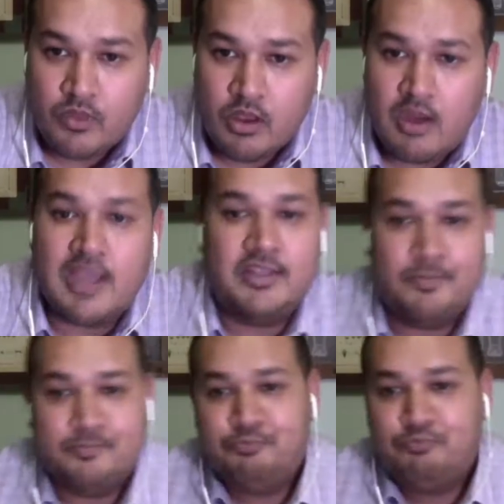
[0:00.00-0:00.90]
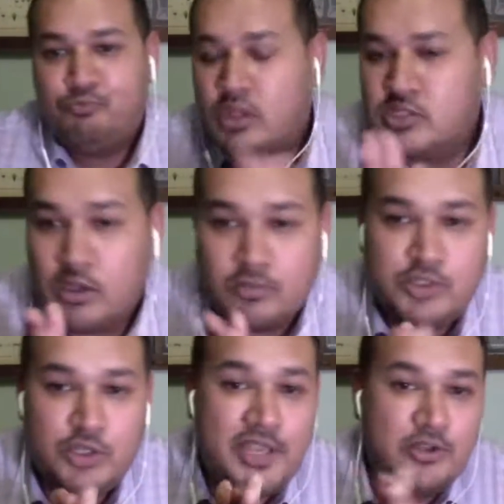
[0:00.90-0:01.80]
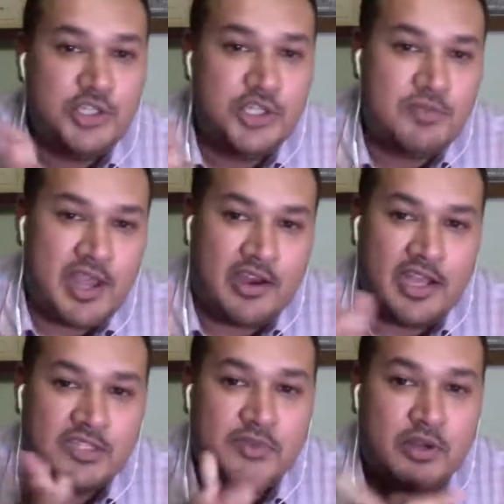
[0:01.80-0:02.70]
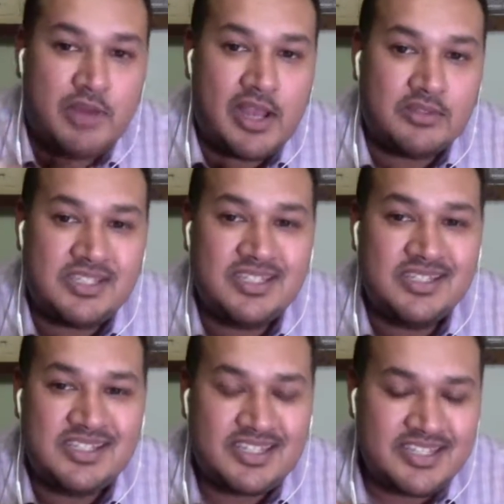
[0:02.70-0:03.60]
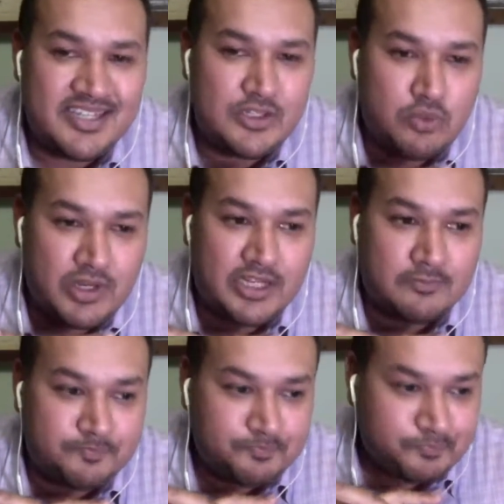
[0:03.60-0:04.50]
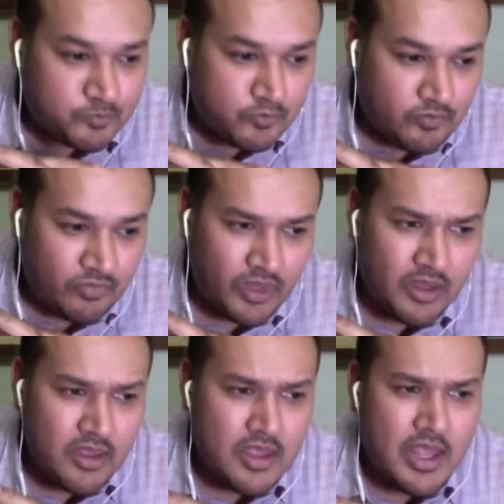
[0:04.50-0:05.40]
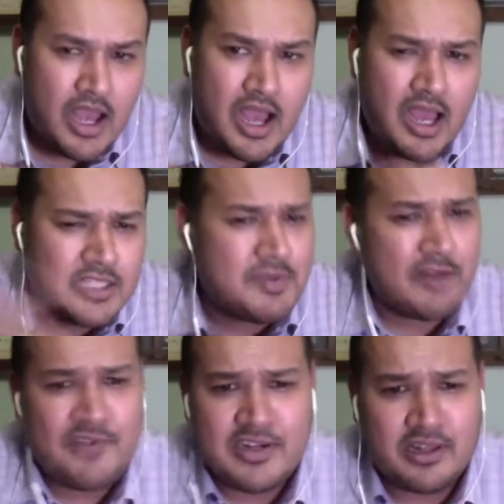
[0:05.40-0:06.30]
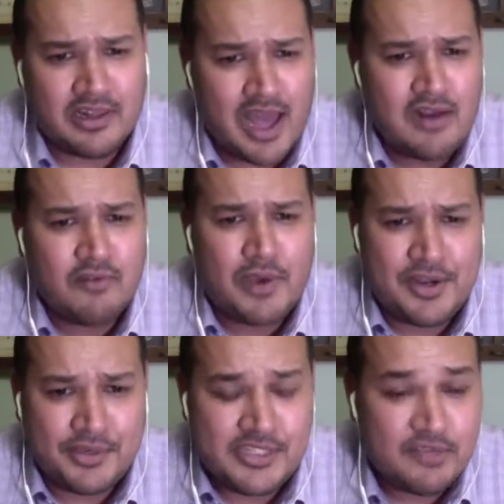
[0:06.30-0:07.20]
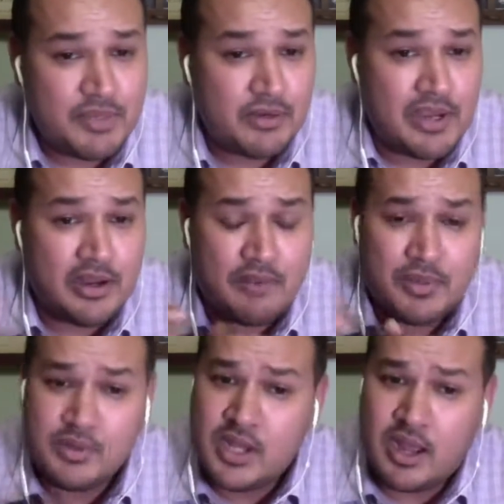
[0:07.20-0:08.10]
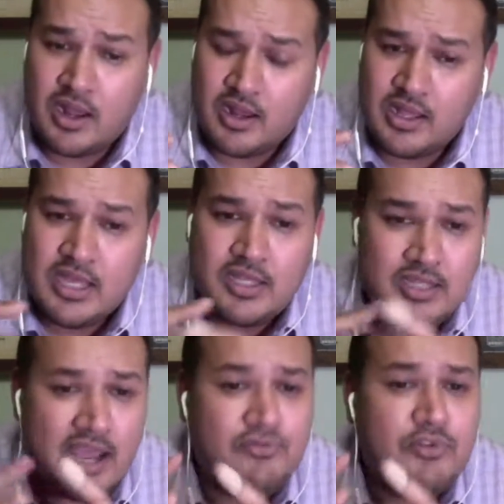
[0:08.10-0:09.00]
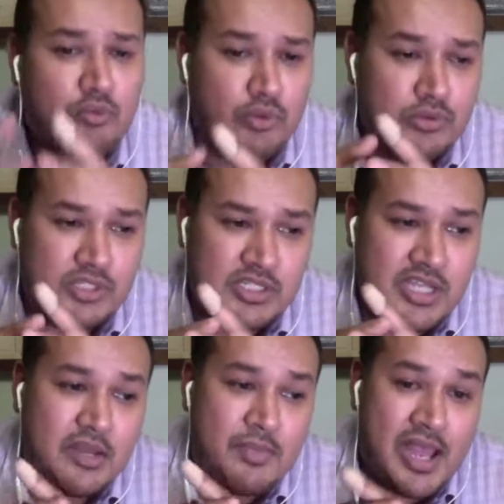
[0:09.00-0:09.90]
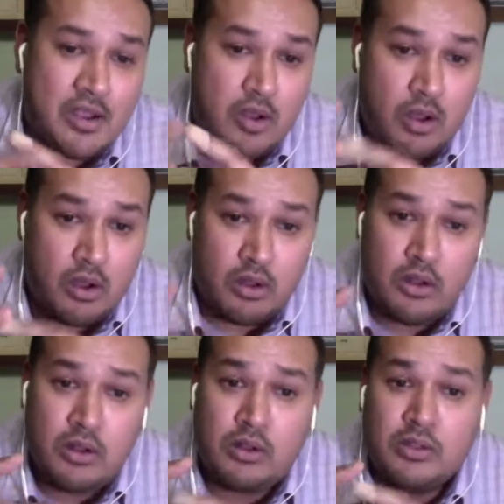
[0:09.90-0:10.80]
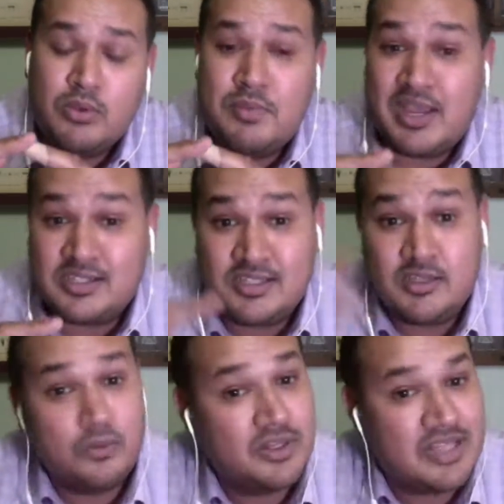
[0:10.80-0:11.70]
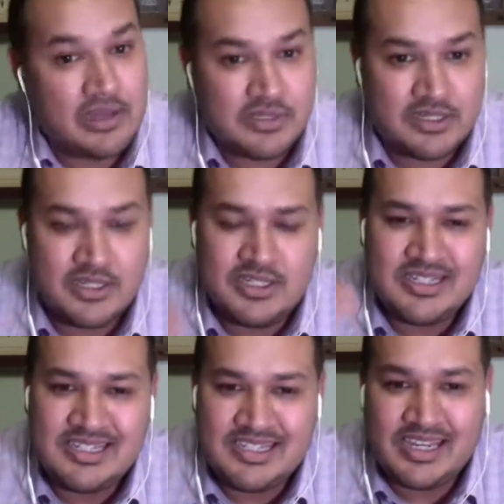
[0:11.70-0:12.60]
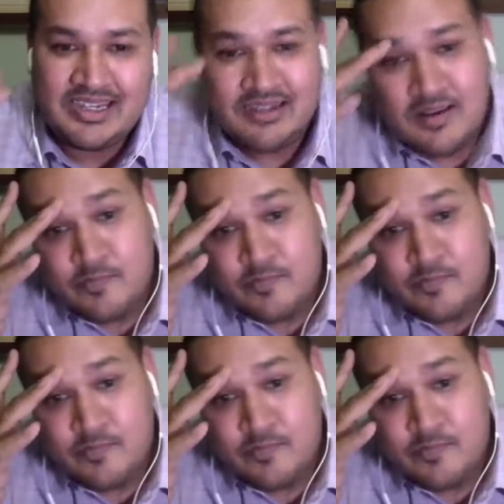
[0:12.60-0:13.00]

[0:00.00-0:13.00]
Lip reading: All right then. So Domaine Eugene Meyer has been around since 1620. As a matter of fact, a lot of wineries have been around, they have their roots dating back all the way back to the year 1000. It's insane.